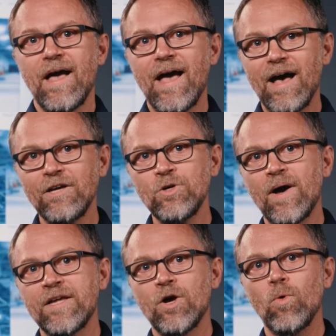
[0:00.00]
How do
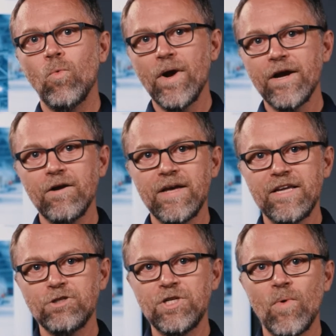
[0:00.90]
I know where
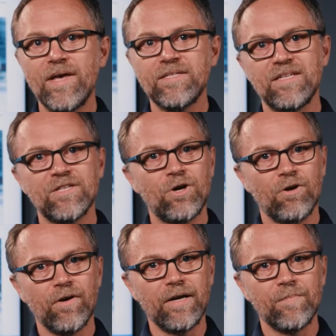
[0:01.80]
energy waste is
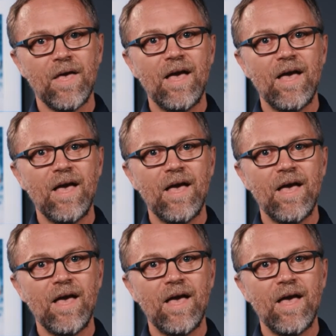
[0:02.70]
occurring,